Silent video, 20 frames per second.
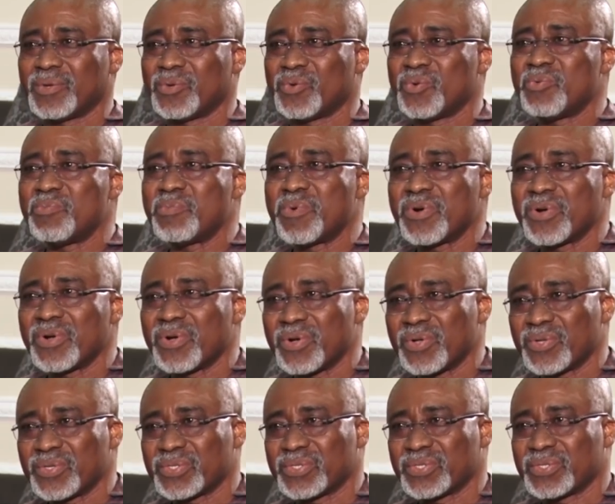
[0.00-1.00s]

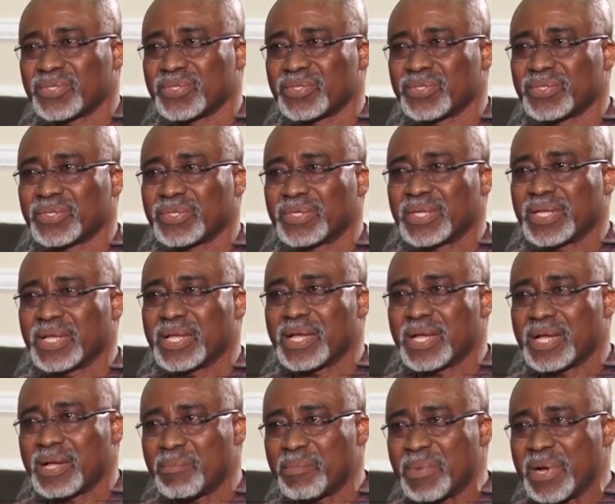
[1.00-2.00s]
humongous
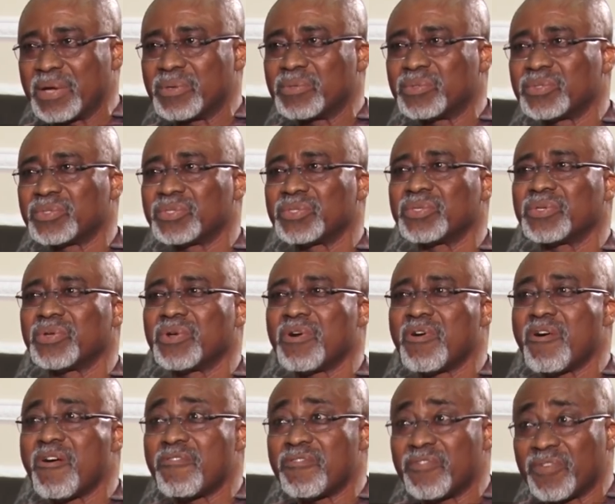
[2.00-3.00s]
amount
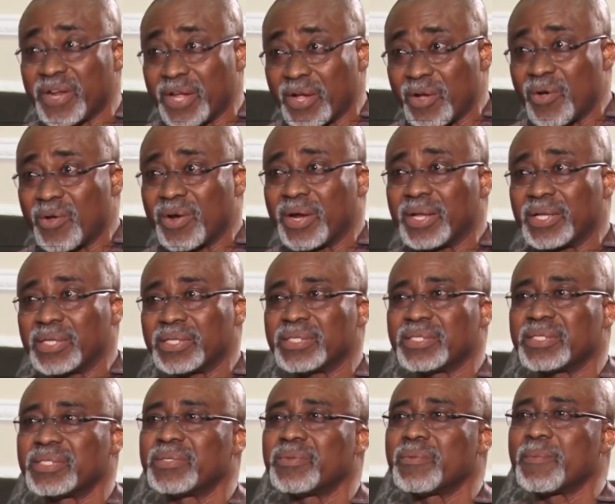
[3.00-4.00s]
of
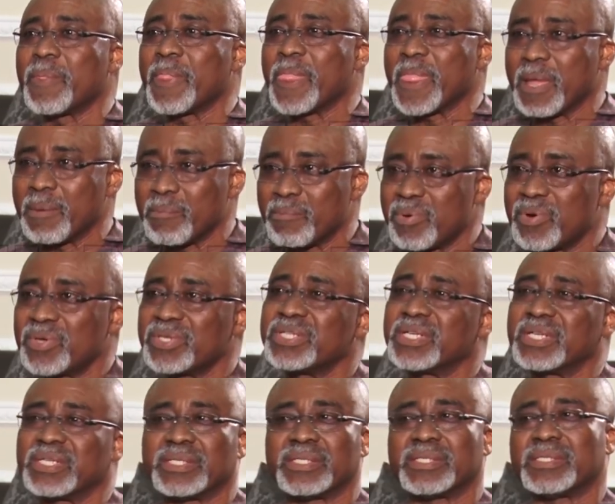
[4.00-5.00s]
recurrent
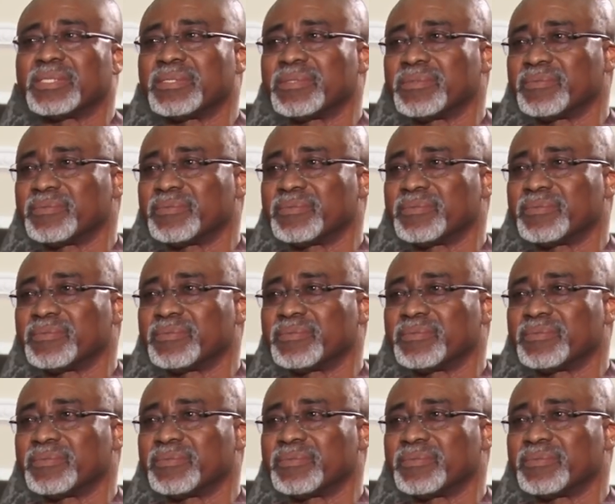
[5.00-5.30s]
budget?